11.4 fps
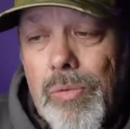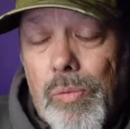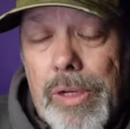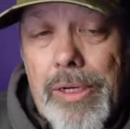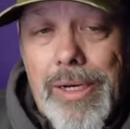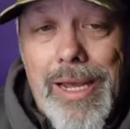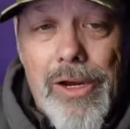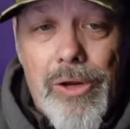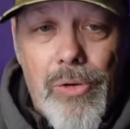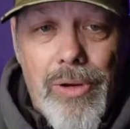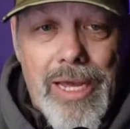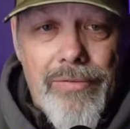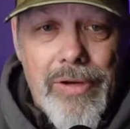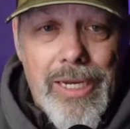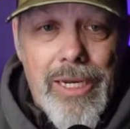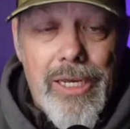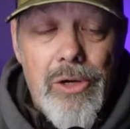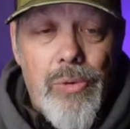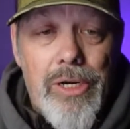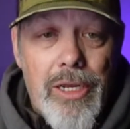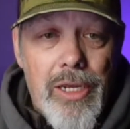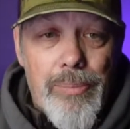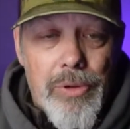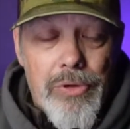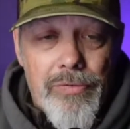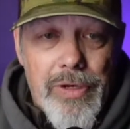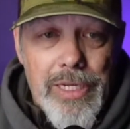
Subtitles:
when I go live again or when I upload a